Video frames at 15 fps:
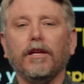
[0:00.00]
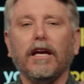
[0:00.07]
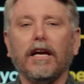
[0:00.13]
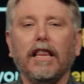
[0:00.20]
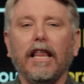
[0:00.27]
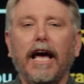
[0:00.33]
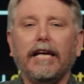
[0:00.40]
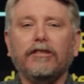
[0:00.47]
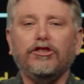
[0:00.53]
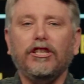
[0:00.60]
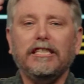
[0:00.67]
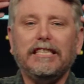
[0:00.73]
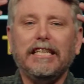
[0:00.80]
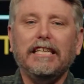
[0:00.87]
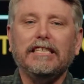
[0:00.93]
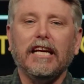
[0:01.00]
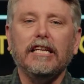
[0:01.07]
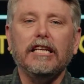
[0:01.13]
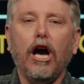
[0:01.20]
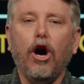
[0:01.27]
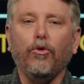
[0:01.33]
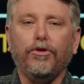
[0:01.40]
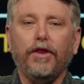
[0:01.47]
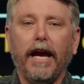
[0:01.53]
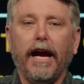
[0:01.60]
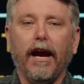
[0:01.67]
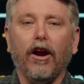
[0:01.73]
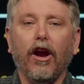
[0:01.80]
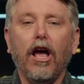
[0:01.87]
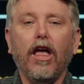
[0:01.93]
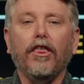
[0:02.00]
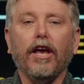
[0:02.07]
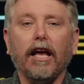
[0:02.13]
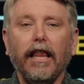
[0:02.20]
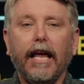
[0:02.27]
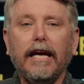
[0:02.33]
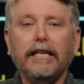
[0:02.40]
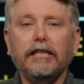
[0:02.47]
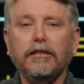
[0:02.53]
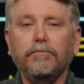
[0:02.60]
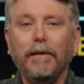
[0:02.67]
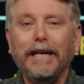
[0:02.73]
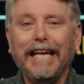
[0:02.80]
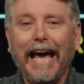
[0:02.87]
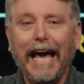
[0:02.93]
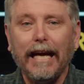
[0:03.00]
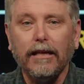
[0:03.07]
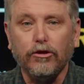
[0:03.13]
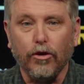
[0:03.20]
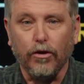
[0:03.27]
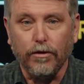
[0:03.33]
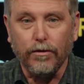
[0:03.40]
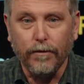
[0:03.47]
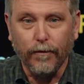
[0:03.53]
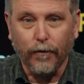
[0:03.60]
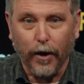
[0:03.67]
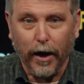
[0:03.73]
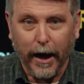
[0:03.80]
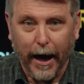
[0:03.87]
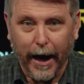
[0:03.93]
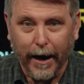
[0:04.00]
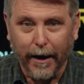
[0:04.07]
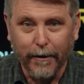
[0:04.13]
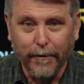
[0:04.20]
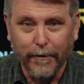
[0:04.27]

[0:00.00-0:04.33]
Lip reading: the class, she sees a note there. The class has been canceled for today.